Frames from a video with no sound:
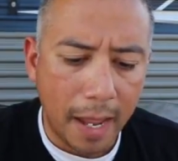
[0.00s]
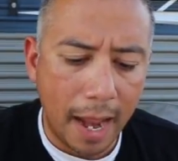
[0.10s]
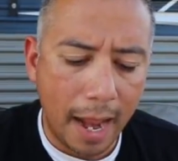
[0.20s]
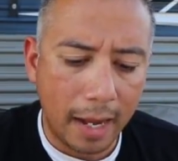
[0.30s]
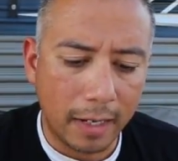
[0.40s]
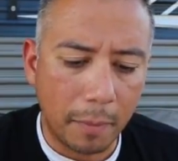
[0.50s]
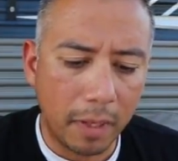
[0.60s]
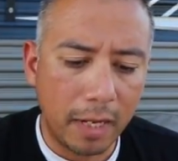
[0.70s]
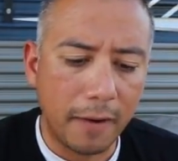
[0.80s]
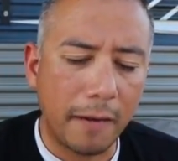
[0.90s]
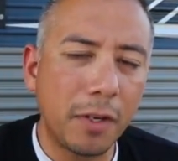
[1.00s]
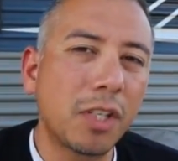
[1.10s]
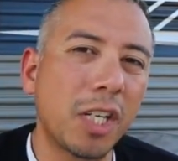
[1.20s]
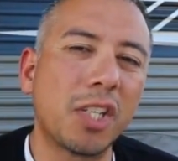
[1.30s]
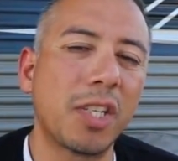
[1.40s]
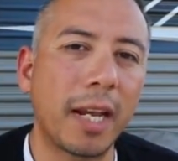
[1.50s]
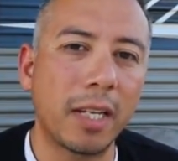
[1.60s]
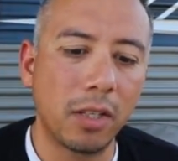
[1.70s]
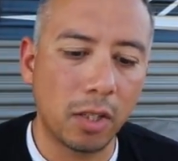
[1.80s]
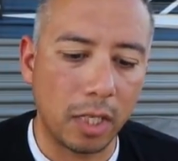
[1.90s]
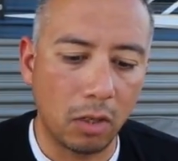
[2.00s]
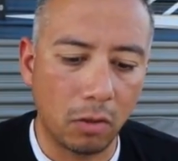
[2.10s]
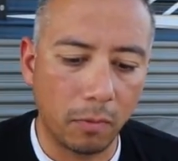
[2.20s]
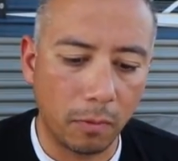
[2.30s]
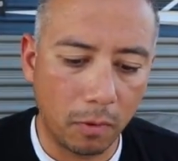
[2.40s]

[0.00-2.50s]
and I believe every 6 seconds it'll